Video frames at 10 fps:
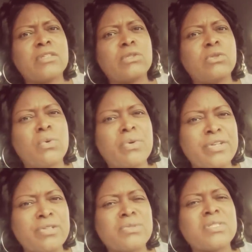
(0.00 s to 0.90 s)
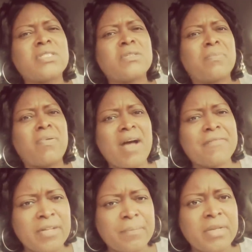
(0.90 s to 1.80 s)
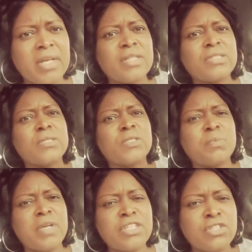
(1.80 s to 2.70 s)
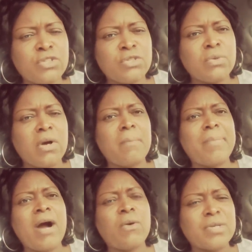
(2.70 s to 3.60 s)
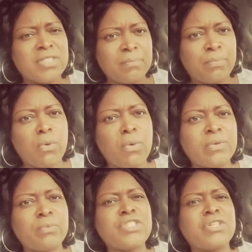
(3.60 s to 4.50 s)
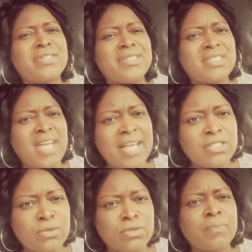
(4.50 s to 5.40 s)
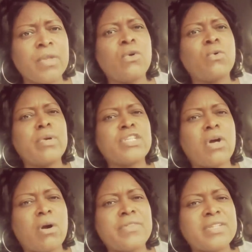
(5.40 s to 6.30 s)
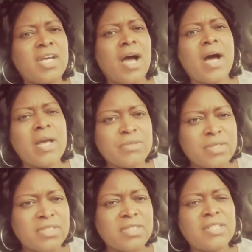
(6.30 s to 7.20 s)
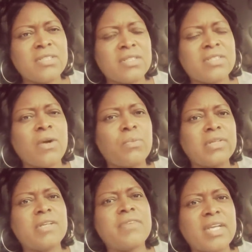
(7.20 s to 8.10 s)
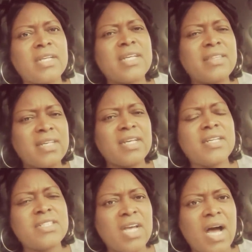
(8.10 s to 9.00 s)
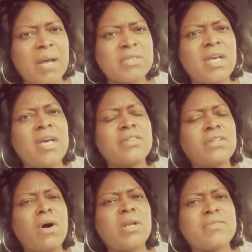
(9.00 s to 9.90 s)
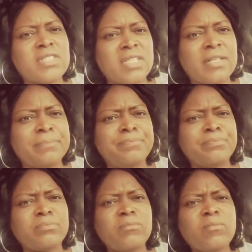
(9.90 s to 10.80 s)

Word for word: the Lord uses the prophet to speak to you about what's important, which are disasters, which are the times, the seasons that we're living in, in the end times, then all of a sudden,